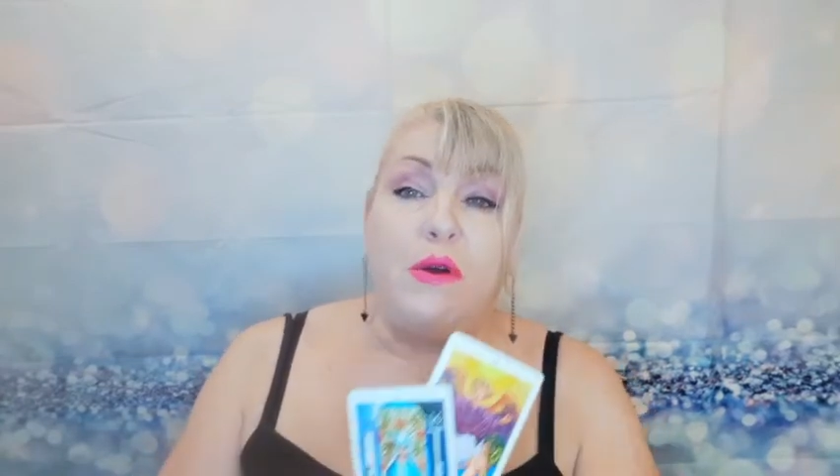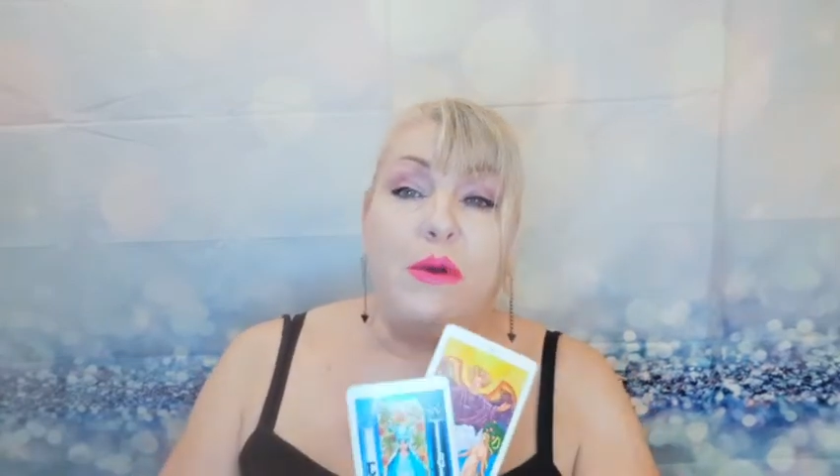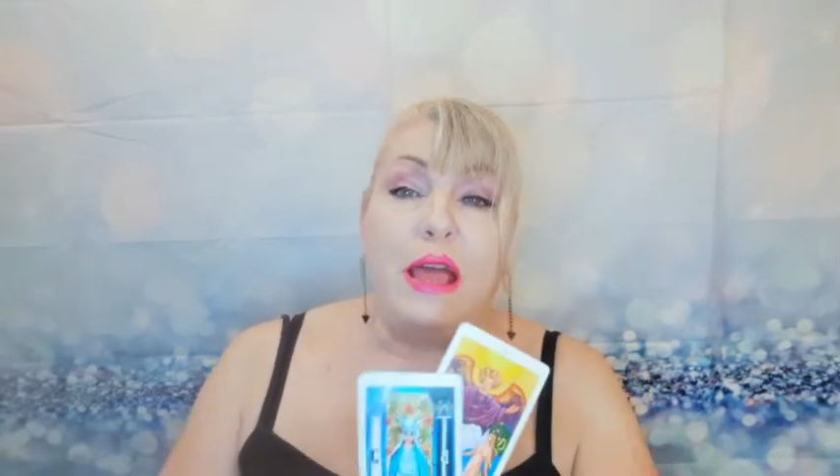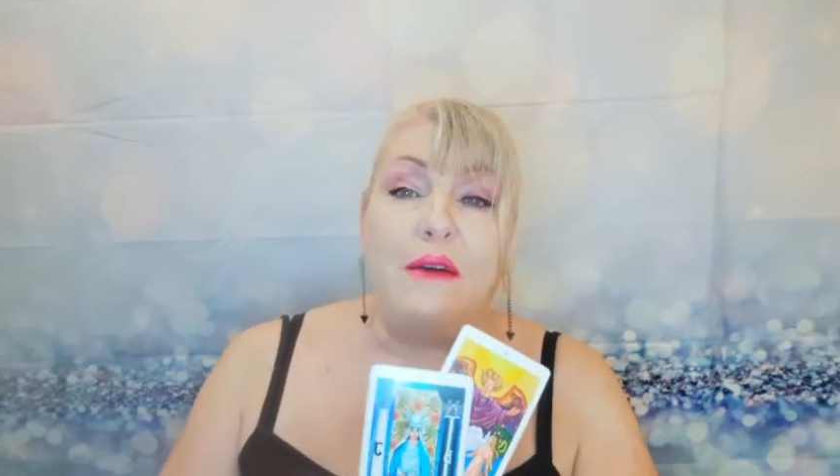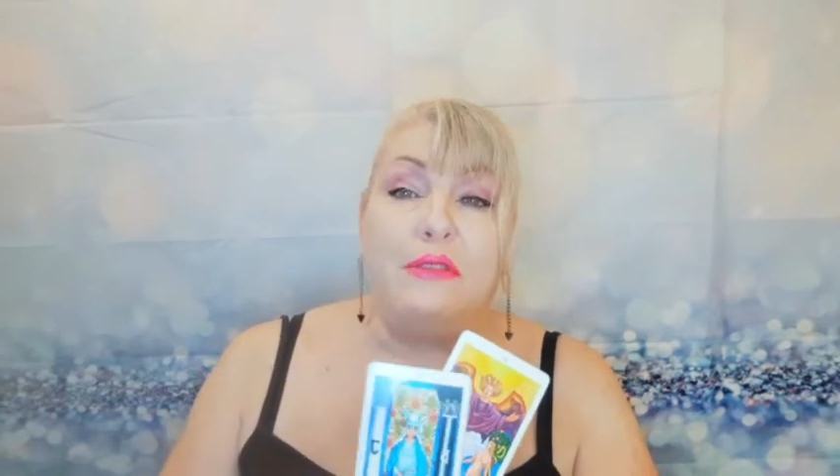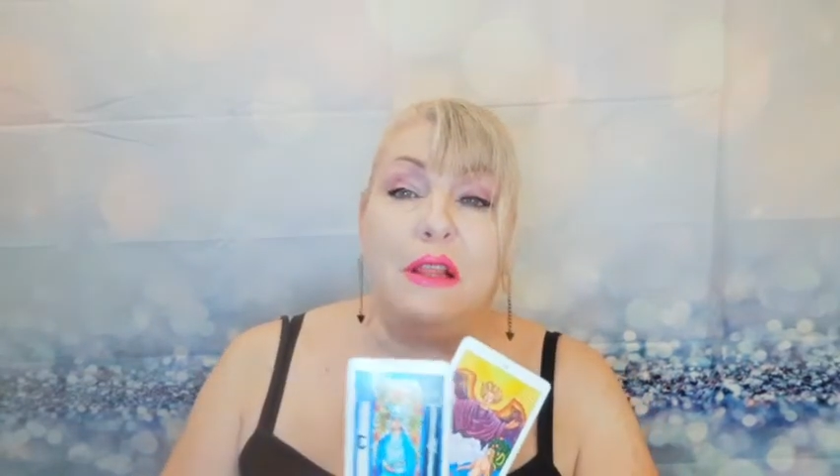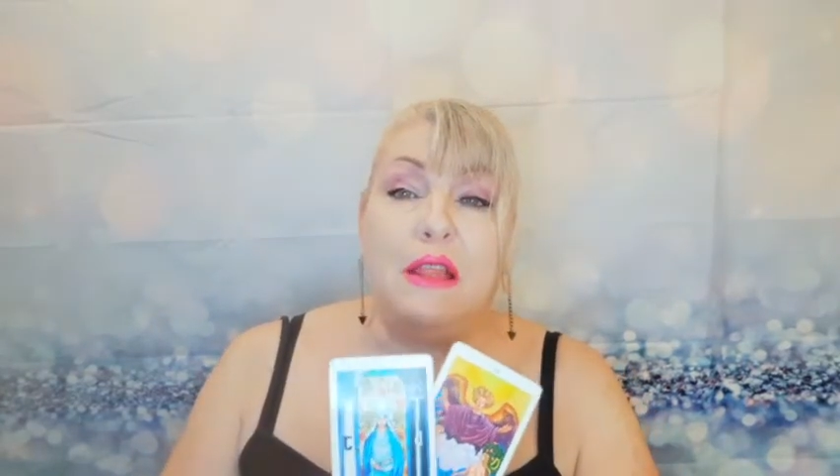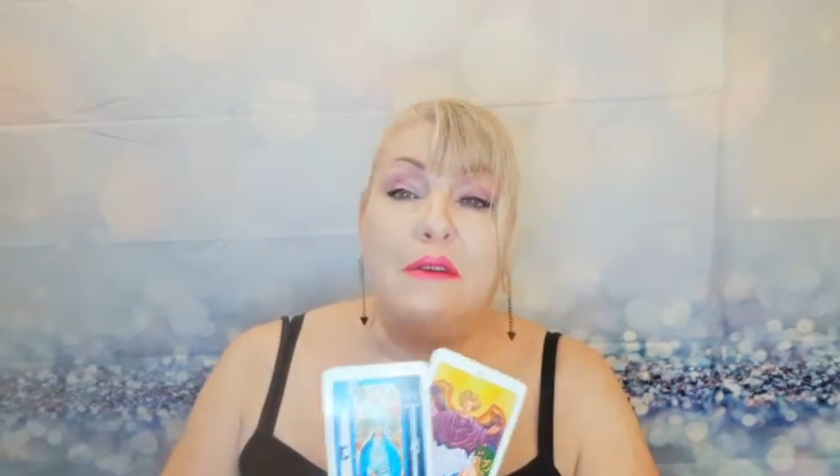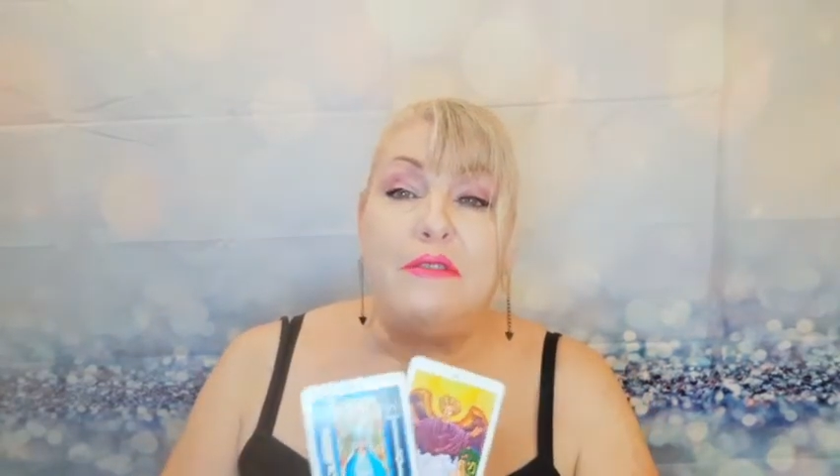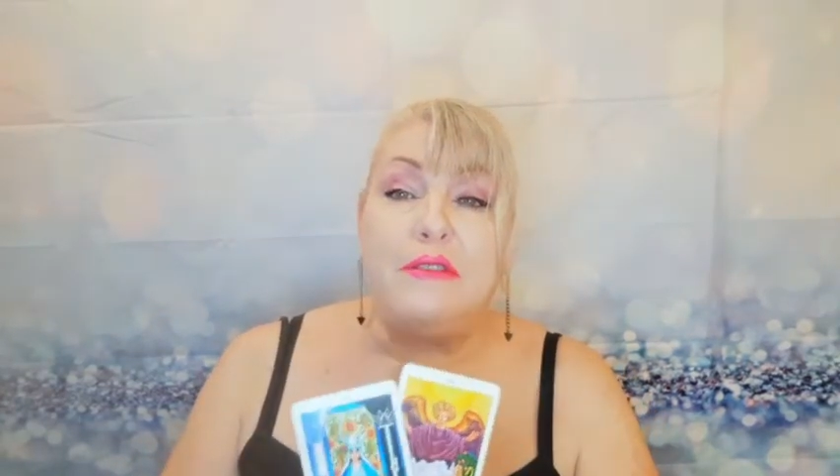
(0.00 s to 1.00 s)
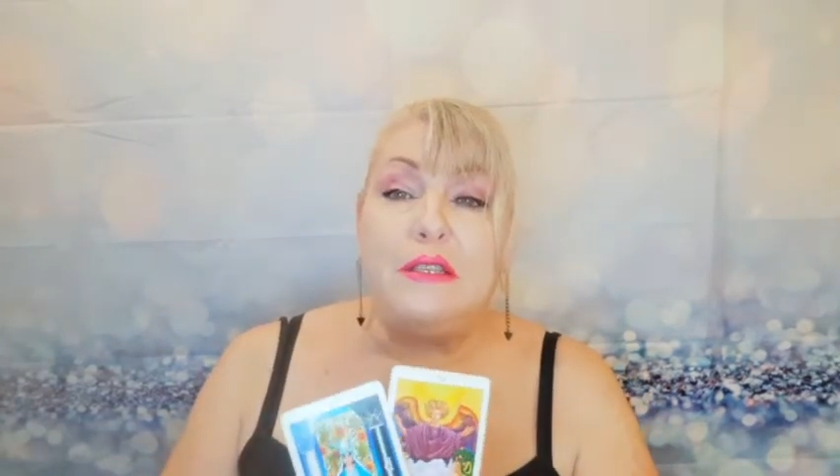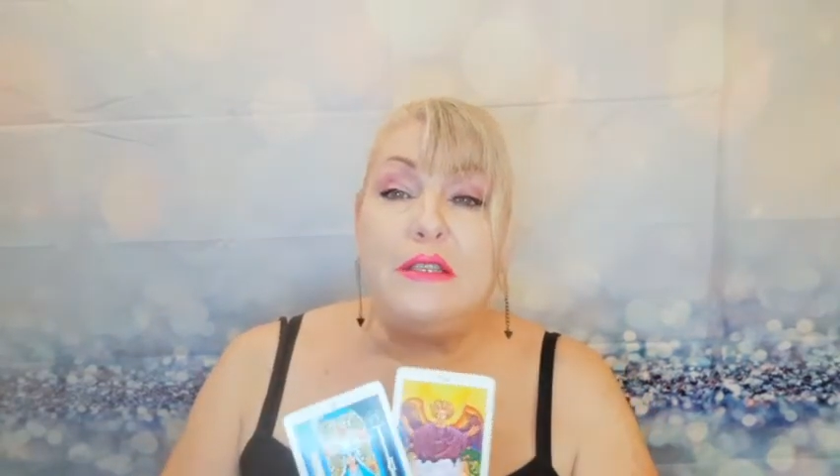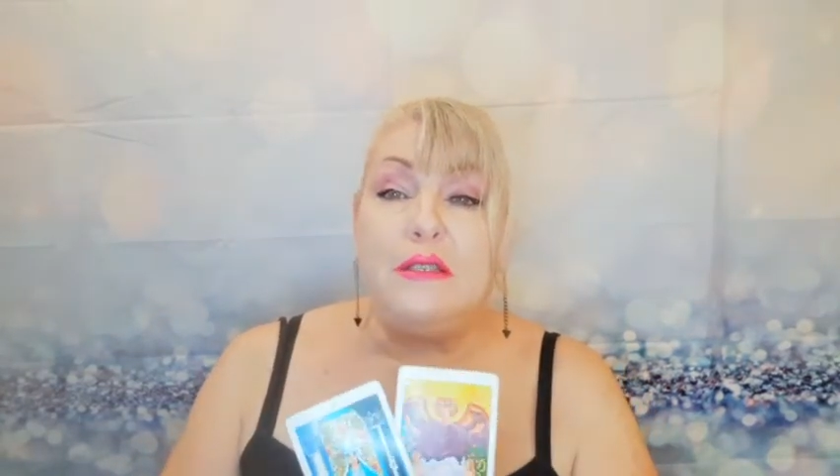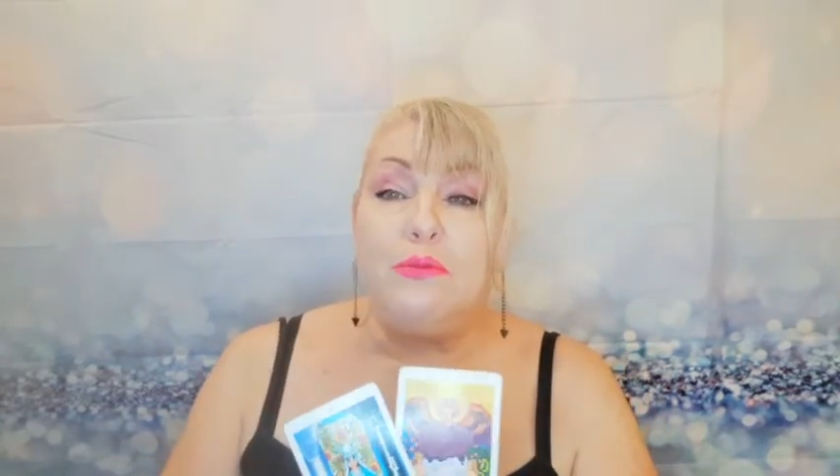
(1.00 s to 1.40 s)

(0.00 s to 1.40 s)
we have the Lovers as